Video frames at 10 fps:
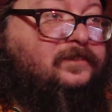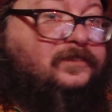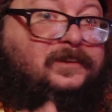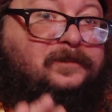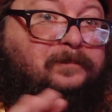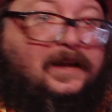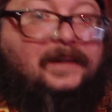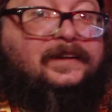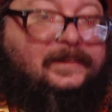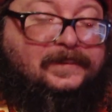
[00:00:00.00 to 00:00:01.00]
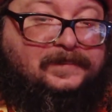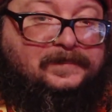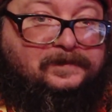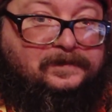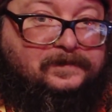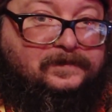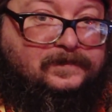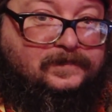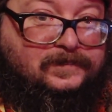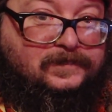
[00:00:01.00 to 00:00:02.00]
for the body
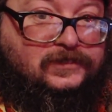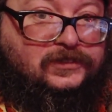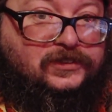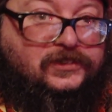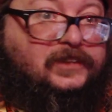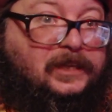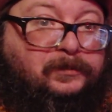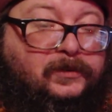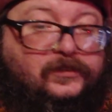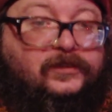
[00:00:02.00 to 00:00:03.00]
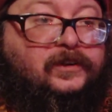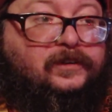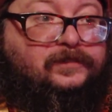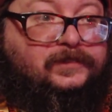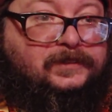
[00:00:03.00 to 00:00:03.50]
to stay preserved